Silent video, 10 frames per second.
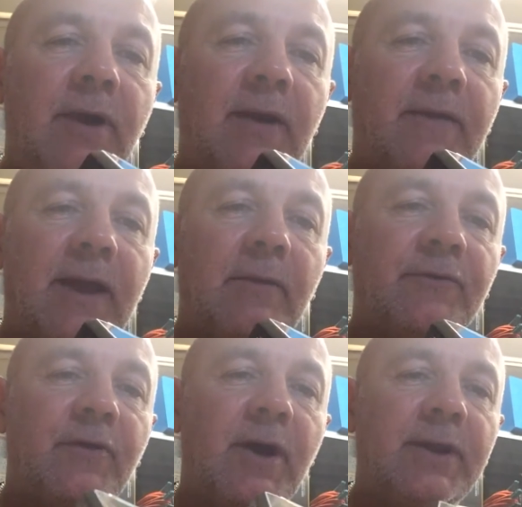around the
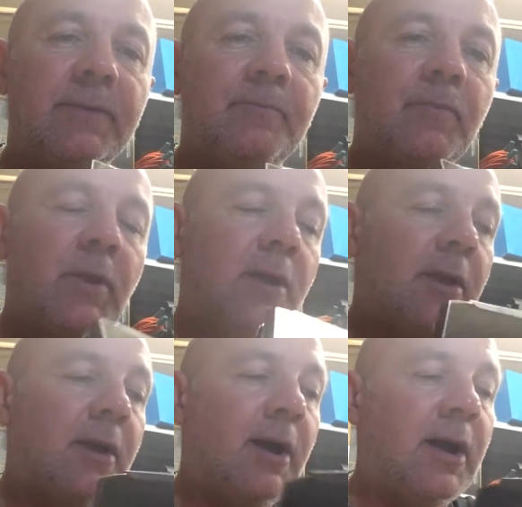outside.
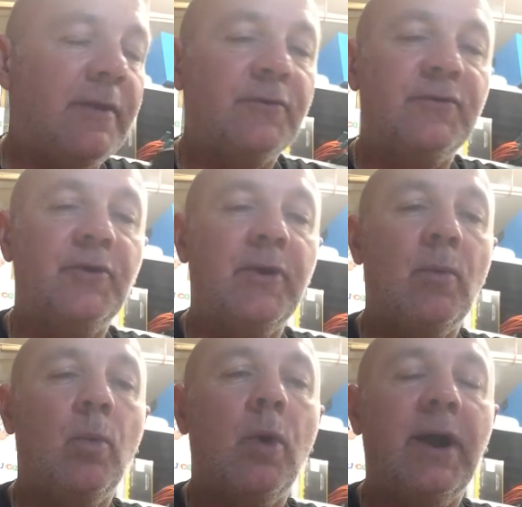They also do it
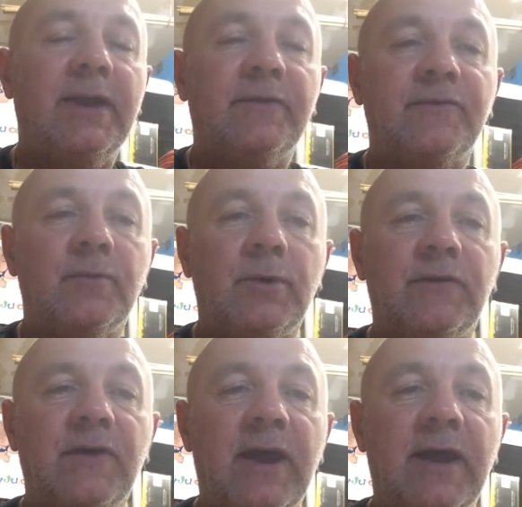in white,
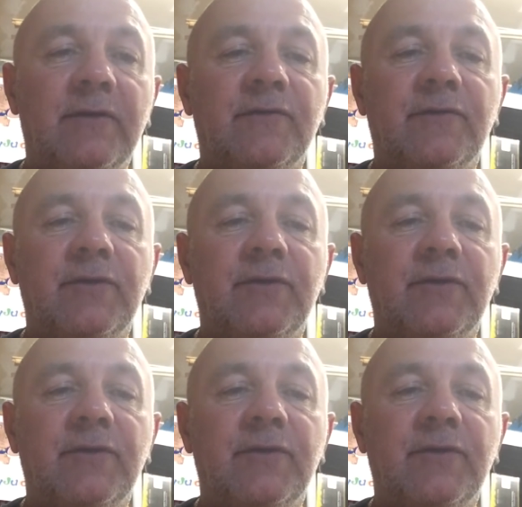which has